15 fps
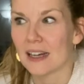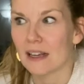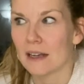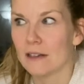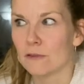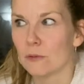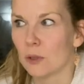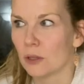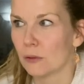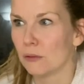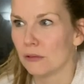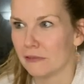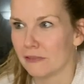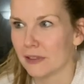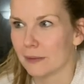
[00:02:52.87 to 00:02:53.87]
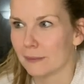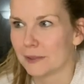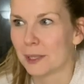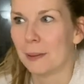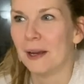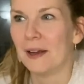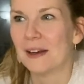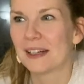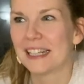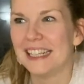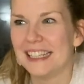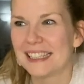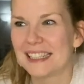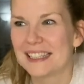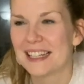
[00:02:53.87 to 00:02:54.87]
kind of want all of them, to be
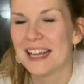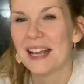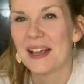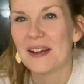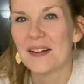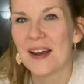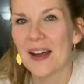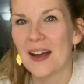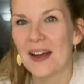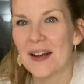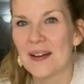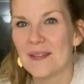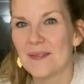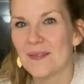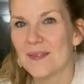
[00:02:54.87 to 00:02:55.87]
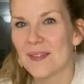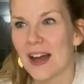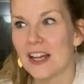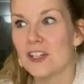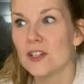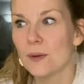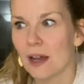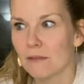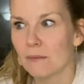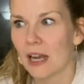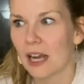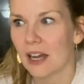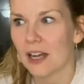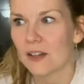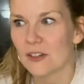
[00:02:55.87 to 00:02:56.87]
honest, but I do have my
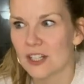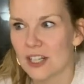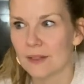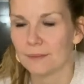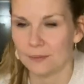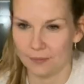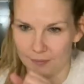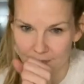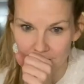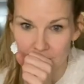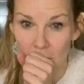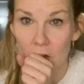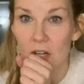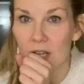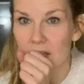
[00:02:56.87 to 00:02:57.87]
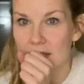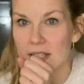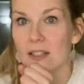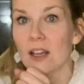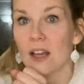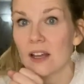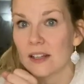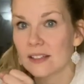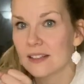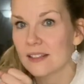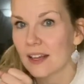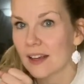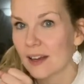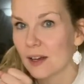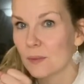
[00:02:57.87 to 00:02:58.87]
eye on a on a skirt
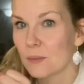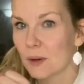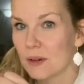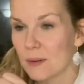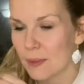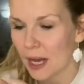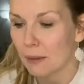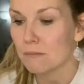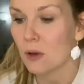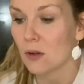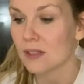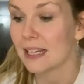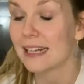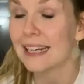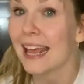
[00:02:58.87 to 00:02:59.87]
that I'll probably be unboxing